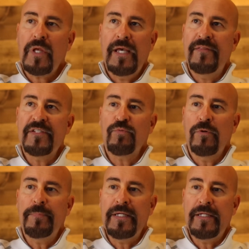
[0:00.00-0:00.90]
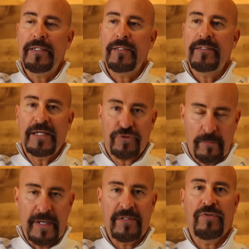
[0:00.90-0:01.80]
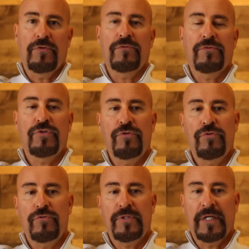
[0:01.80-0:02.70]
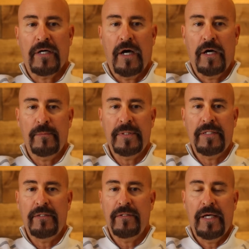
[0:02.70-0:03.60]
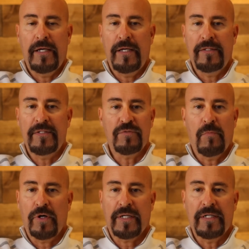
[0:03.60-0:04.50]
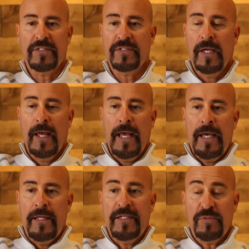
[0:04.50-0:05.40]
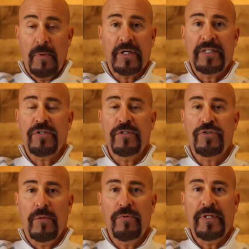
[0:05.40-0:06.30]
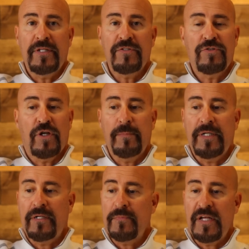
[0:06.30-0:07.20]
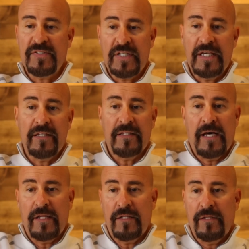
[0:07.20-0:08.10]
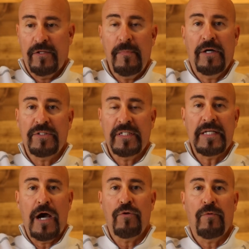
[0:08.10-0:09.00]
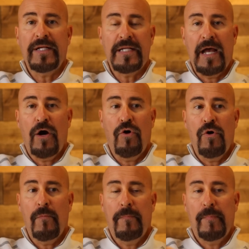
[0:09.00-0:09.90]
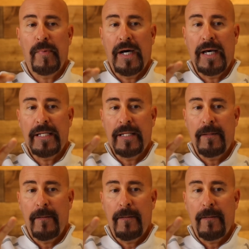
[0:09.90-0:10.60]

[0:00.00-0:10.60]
And this will be detrimental to the economy and these markets. These markets are in trouble, ladies and gentlemen. I'm not saying that they're melting down right now, but